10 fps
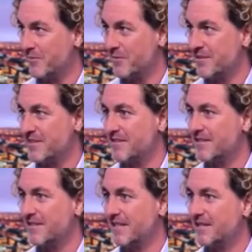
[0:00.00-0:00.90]
for
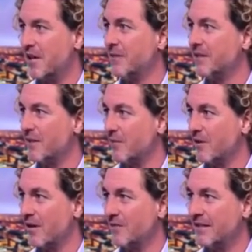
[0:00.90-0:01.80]
instance, the atomic
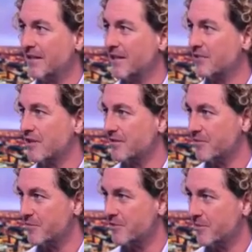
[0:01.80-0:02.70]
number, how many
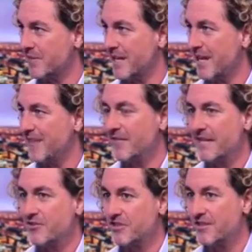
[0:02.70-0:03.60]
electrons it was going to have.
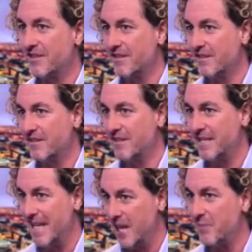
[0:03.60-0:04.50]
Just
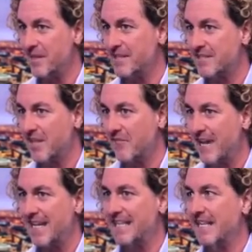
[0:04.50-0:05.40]
the element
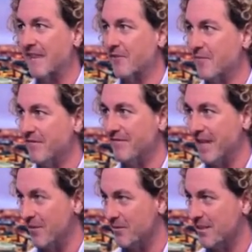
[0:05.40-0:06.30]
itself had never been
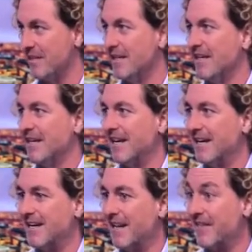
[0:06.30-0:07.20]
found.
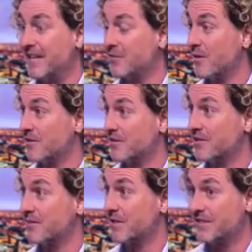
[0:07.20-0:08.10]
And that's what our
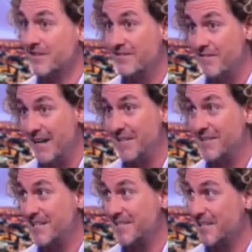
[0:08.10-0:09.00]
system does. It
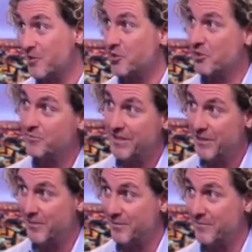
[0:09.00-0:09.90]
finds things that should be
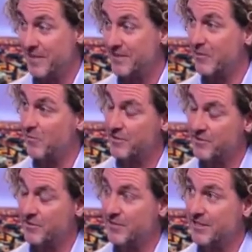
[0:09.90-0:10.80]
known based on what
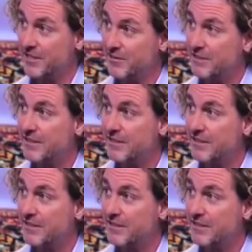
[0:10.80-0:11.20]
is already known.